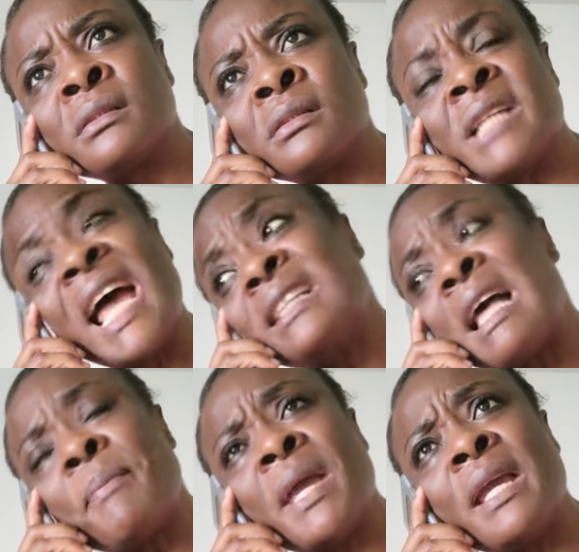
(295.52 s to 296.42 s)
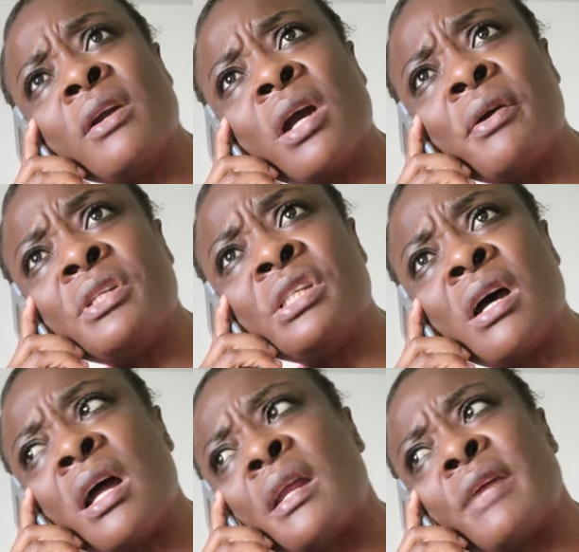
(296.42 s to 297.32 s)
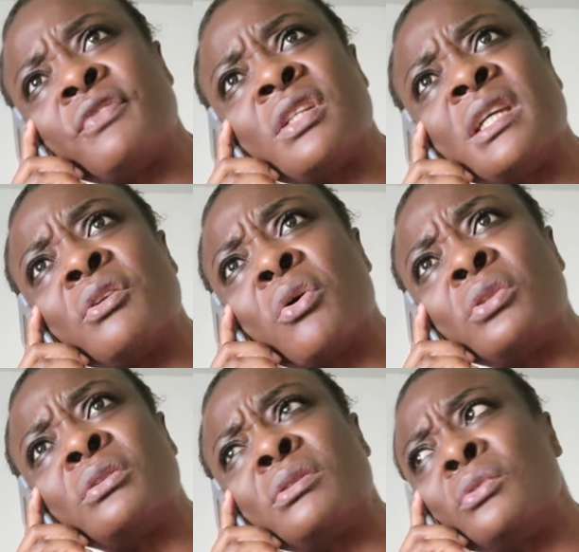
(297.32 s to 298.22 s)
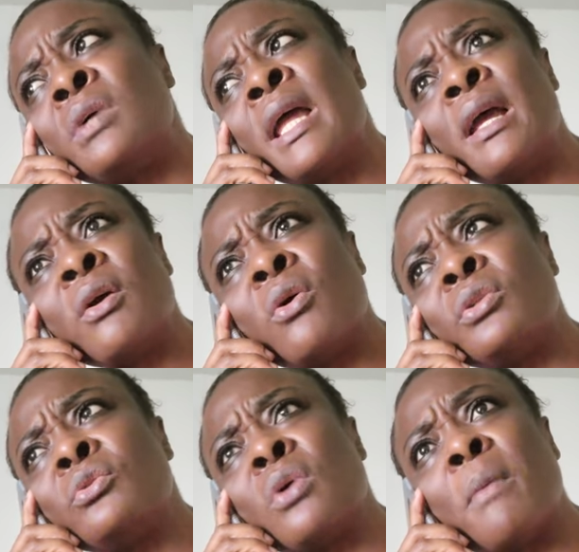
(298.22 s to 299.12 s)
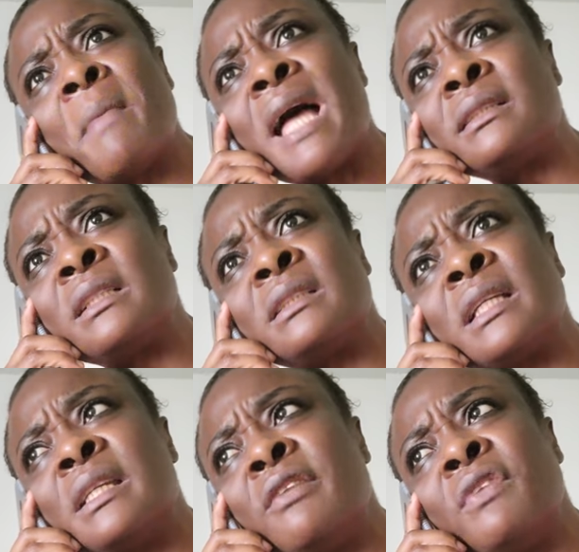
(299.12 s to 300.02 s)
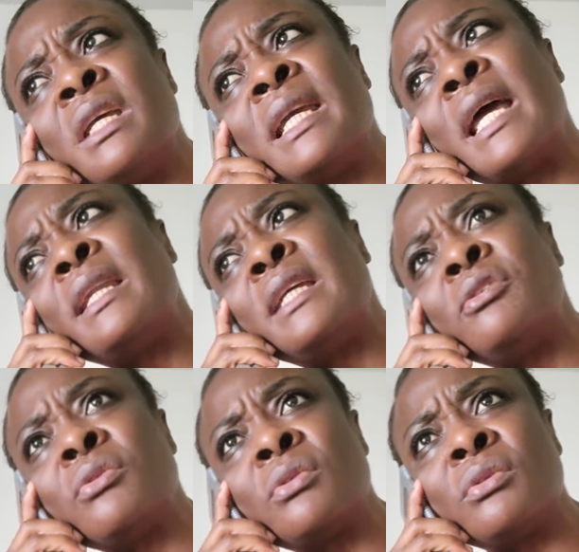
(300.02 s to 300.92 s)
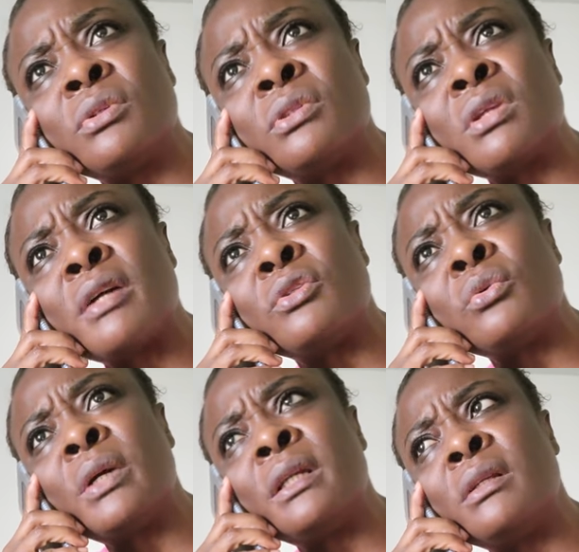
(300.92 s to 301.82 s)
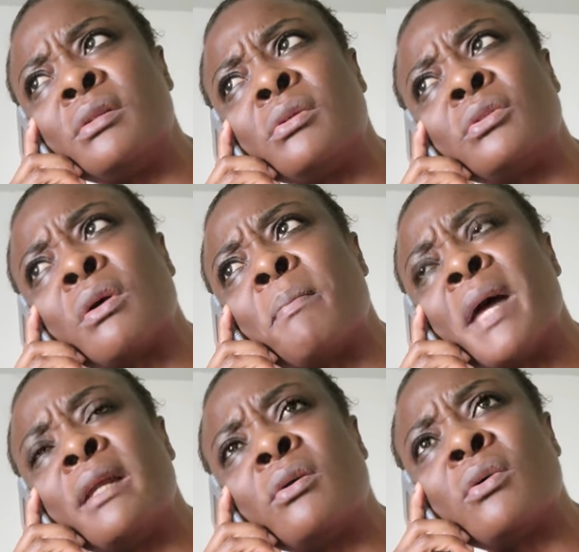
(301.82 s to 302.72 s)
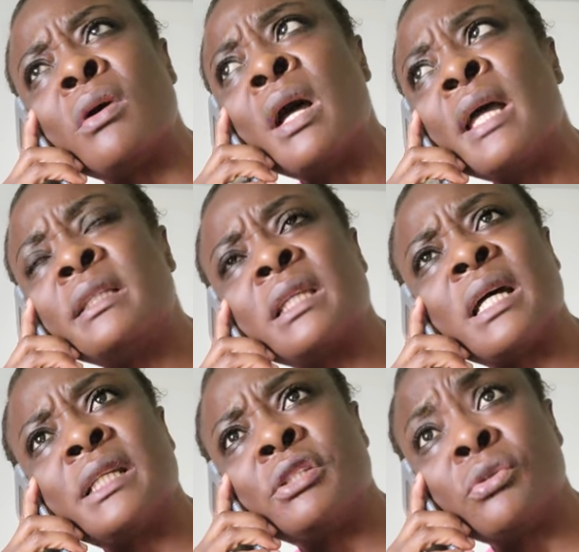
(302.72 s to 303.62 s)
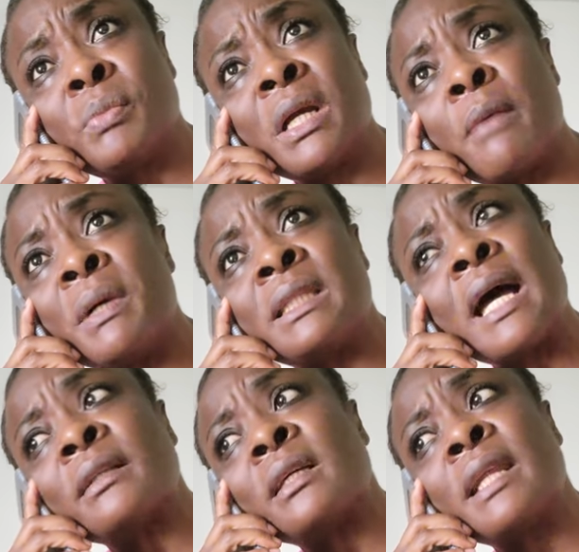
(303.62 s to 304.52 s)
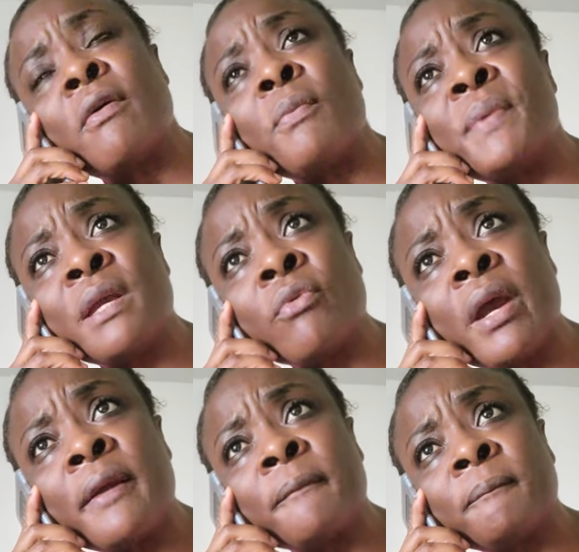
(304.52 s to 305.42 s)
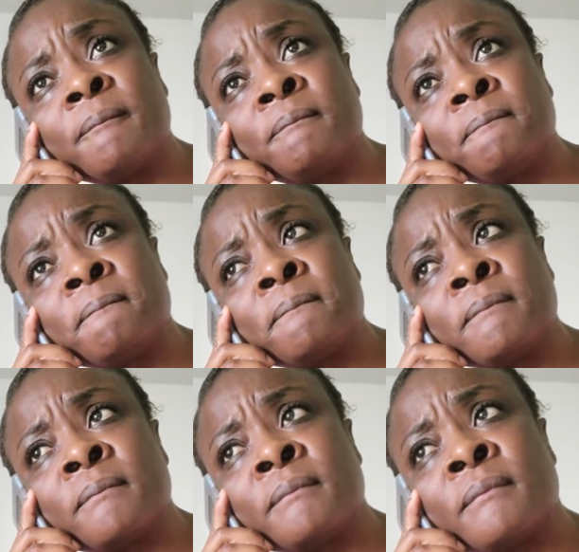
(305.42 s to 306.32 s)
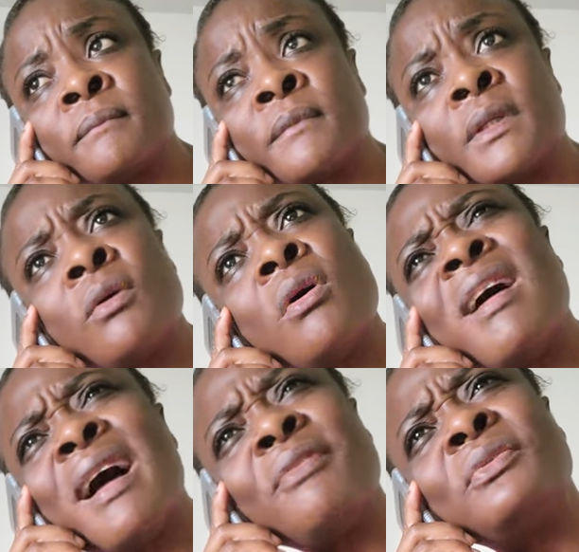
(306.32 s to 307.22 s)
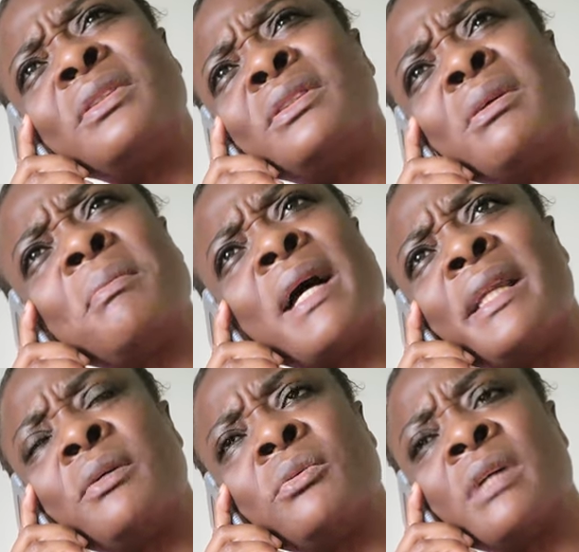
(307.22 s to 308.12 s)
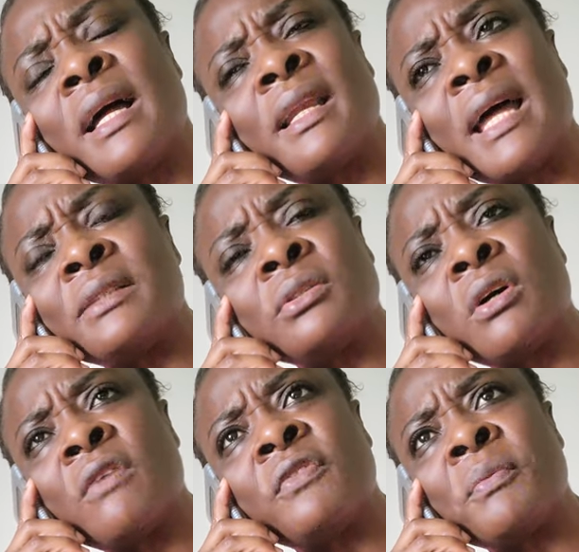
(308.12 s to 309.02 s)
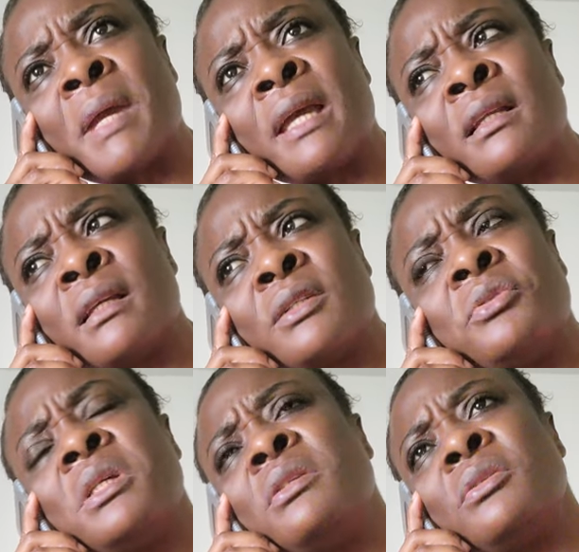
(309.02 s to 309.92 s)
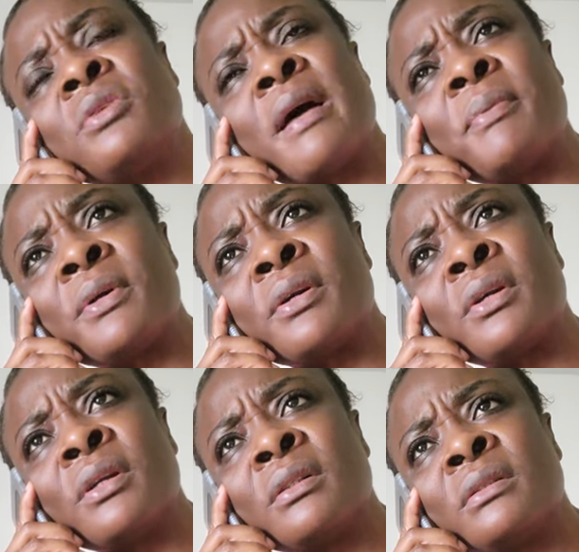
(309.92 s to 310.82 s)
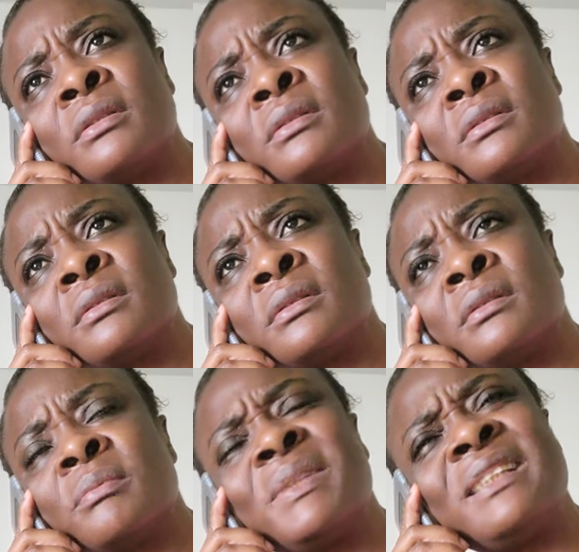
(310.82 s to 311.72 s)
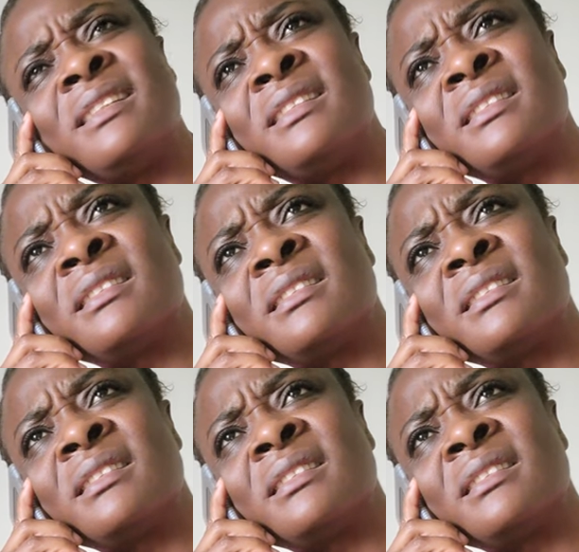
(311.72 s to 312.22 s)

Yes, I've been encouraging her. If she can go do her master's and even get into to start doing into some medical studies to become a doctor, would be great. Go after somebody who got a lot to offer, man. You need to drop her. Please.